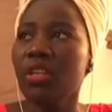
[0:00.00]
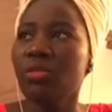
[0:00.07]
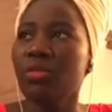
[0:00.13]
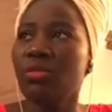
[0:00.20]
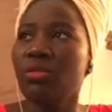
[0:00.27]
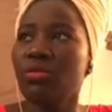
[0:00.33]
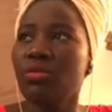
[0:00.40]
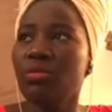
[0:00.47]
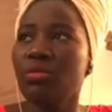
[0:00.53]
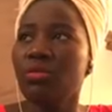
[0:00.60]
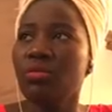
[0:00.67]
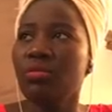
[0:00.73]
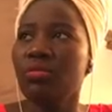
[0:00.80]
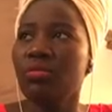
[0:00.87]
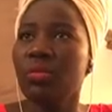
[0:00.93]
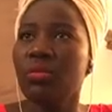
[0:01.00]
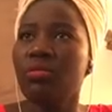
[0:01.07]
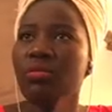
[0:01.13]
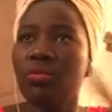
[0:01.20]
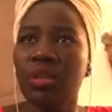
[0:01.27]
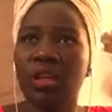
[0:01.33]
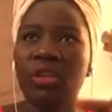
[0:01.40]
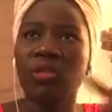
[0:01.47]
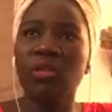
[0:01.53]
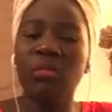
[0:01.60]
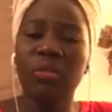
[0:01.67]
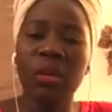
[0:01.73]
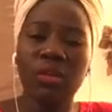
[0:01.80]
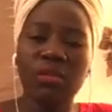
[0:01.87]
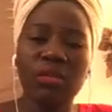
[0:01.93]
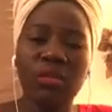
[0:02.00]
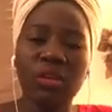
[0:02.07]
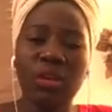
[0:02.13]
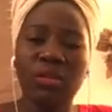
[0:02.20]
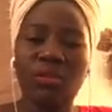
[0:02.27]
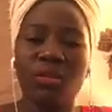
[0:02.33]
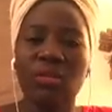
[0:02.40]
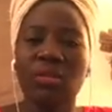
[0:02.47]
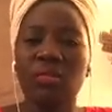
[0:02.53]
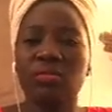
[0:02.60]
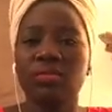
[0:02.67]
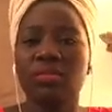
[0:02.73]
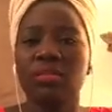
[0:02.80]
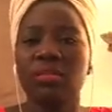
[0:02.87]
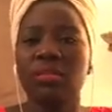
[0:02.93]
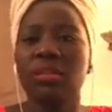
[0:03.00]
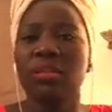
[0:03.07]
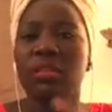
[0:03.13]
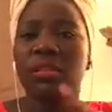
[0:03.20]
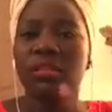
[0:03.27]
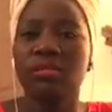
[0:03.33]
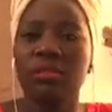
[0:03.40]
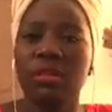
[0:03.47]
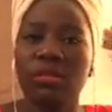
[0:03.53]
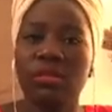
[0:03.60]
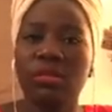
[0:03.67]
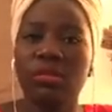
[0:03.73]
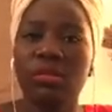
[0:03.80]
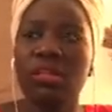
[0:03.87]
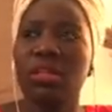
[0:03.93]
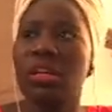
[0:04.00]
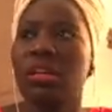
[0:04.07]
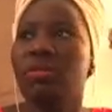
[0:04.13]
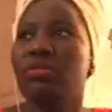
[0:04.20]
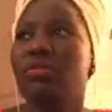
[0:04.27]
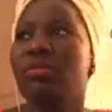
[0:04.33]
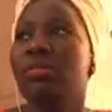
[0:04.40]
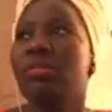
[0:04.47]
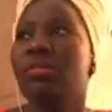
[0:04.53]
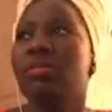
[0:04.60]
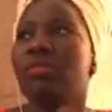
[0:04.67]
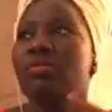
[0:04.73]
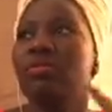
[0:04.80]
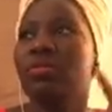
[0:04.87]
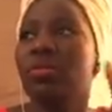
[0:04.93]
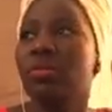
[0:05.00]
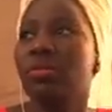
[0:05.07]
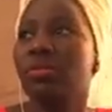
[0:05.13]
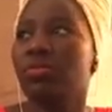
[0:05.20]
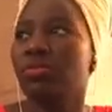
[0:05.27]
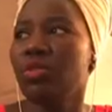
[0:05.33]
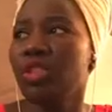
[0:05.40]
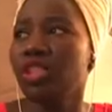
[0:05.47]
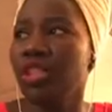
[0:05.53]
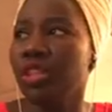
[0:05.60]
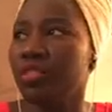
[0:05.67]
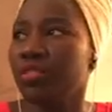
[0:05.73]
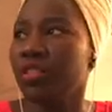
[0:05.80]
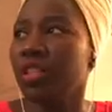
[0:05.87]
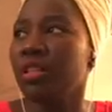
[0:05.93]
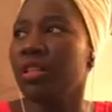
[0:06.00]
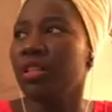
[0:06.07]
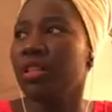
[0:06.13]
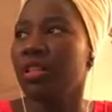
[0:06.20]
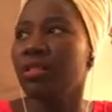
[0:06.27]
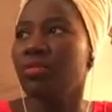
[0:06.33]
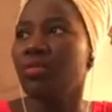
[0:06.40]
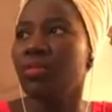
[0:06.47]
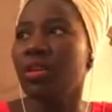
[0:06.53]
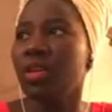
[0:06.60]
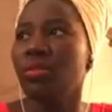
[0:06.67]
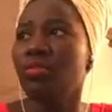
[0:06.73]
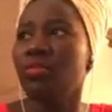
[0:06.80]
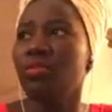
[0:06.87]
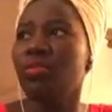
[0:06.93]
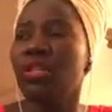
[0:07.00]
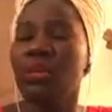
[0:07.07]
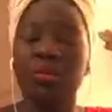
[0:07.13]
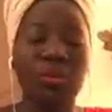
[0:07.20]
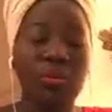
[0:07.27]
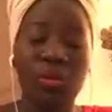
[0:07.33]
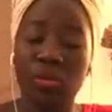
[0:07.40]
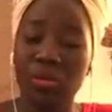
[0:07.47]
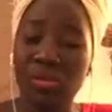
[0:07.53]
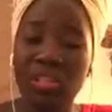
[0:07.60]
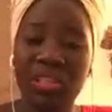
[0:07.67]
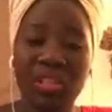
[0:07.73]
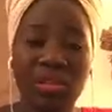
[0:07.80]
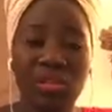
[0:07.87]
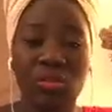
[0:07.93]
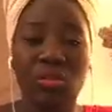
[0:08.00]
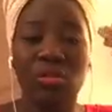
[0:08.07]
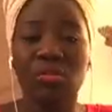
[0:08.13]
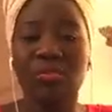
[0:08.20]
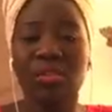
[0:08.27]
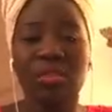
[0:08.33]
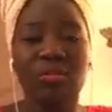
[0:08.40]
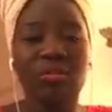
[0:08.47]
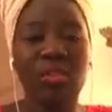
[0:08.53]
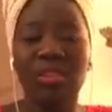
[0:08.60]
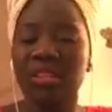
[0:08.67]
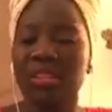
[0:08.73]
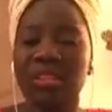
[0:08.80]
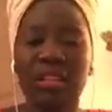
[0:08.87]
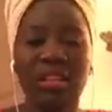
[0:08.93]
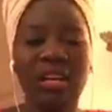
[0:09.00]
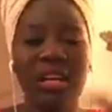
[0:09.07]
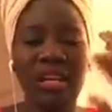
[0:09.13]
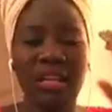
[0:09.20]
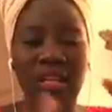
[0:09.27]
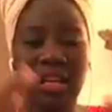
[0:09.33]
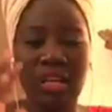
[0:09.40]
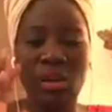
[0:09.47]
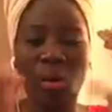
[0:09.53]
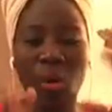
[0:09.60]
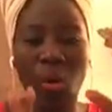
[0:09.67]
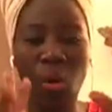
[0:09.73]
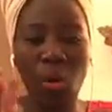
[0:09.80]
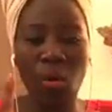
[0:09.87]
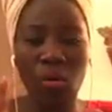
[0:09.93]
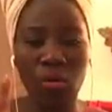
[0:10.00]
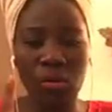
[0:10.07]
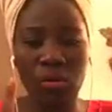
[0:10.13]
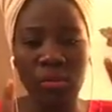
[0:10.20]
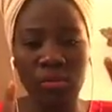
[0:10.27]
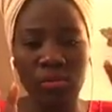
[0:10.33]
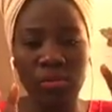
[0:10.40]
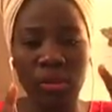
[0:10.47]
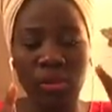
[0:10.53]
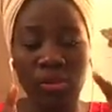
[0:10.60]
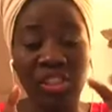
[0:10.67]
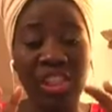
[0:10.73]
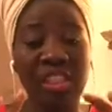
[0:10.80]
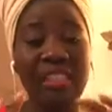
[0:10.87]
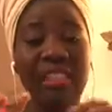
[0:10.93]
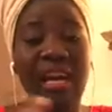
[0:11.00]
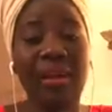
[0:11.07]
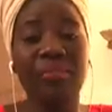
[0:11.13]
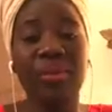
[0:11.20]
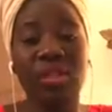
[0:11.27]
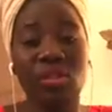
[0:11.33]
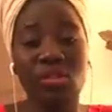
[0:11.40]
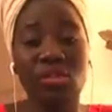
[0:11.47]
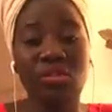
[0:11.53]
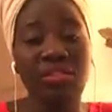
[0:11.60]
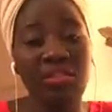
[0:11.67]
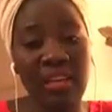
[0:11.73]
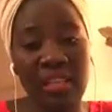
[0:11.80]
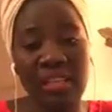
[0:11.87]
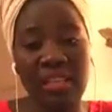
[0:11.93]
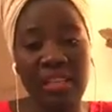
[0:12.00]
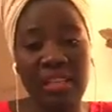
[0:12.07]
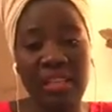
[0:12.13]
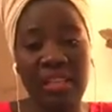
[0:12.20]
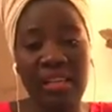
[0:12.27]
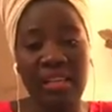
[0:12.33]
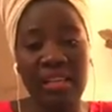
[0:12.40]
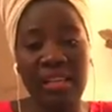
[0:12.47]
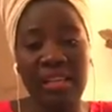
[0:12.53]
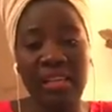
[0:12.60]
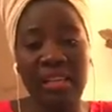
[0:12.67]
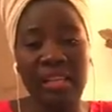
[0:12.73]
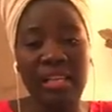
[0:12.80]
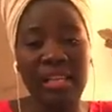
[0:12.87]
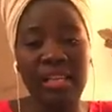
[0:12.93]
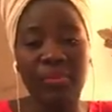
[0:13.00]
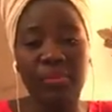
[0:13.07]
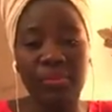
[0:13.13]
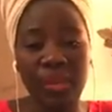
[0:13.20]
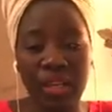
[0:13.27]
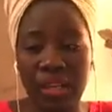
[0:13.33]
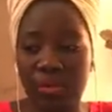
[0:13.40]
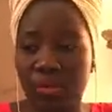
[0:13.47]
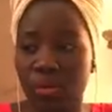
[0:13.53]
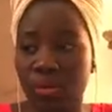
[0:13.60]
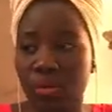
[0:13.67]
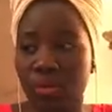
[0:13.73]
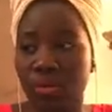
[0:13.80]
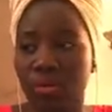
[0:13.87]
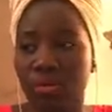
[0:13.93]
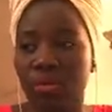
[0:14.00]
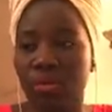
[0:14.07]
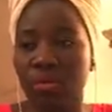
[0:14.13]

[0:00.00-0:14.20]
to like go back to their homes. There were lockdowns, shift in like some people lost their jobs. Some like that whole change happened so fast that people